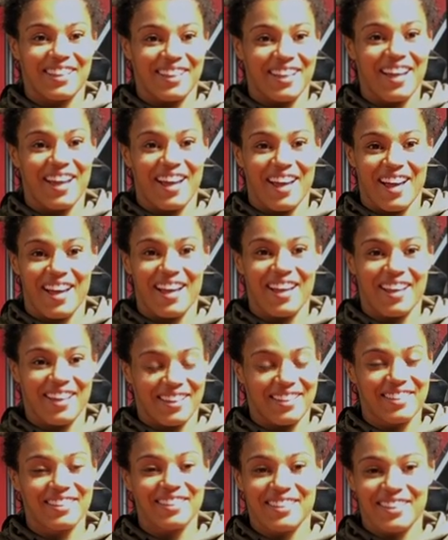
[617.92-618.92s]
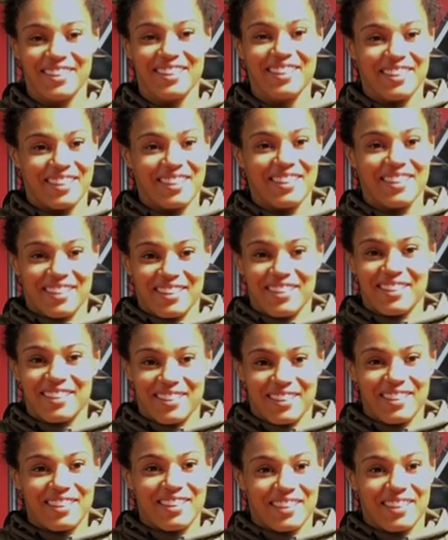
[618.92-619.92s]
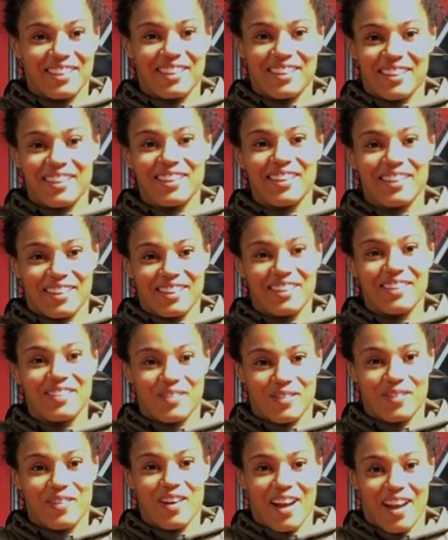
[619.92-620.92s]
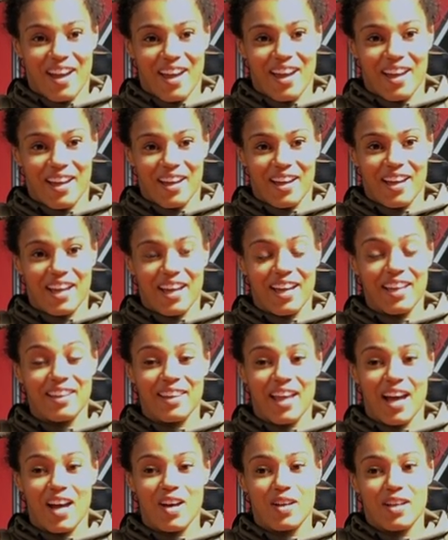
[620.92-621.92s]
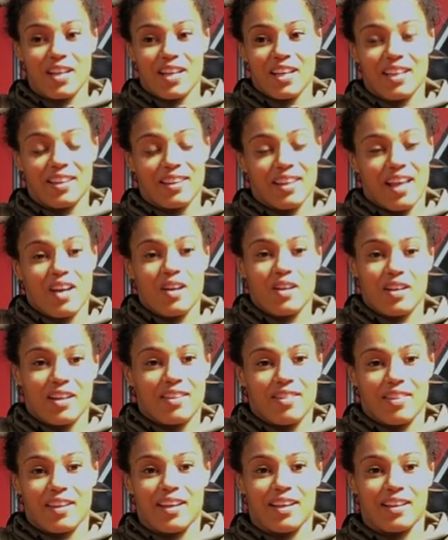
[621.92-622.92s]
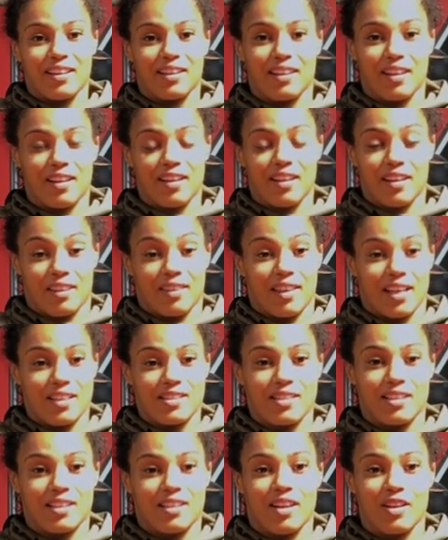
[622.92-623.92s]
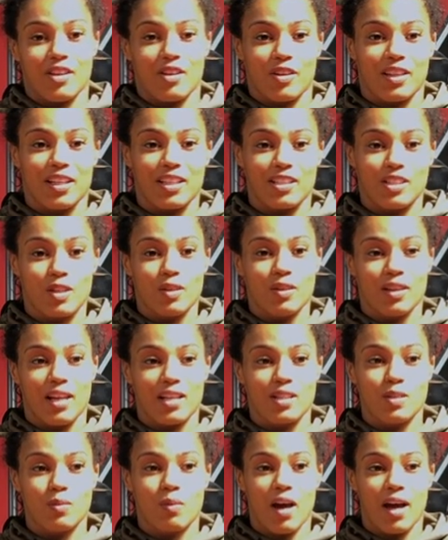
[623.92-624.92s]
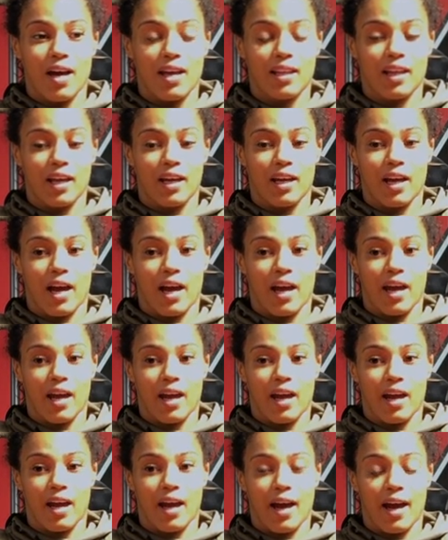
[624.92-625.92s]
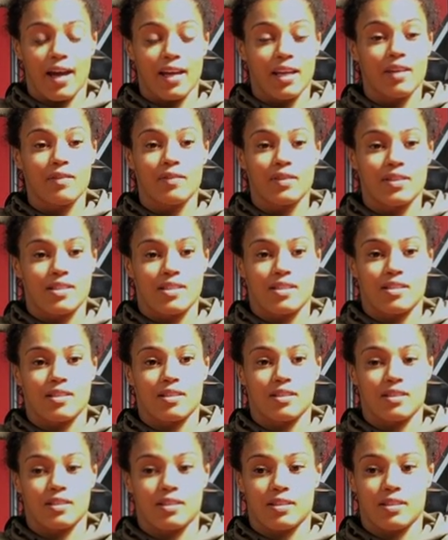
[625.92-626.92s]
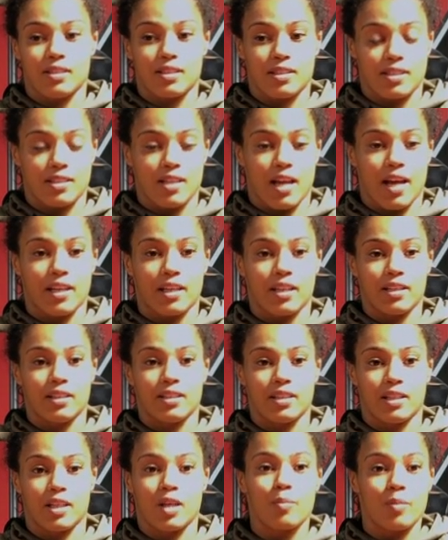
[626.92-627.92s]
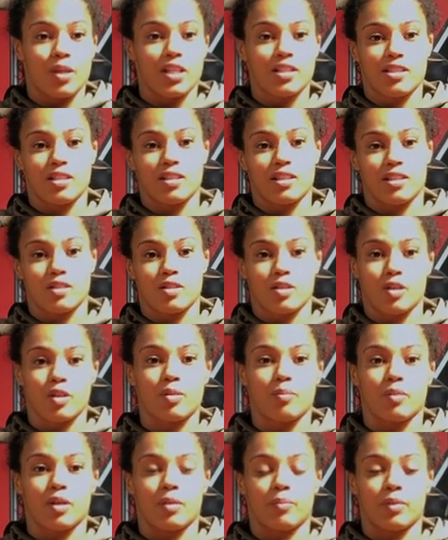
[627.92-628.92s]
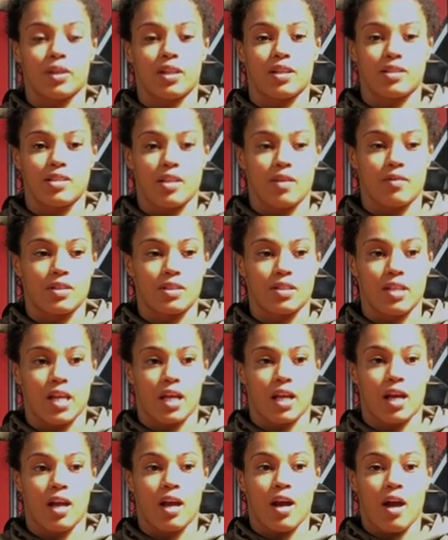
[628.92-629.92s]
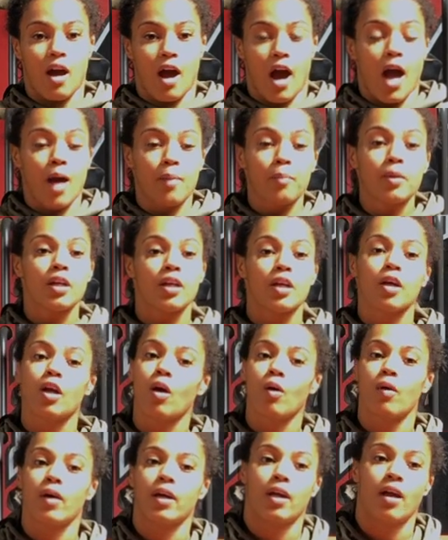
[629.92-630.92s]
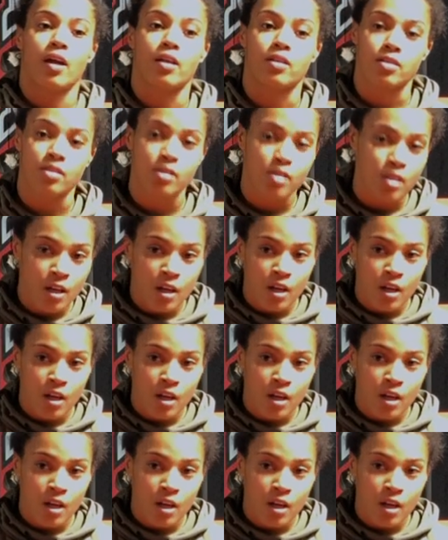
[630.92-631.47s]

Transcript: right? Yeah. It made a statement that, like, I'm not afraid of anybody. Right. And that a thing, that's another thing too. That's why, like, I even decided to commit to this tournament, because I was like, I'm going to go against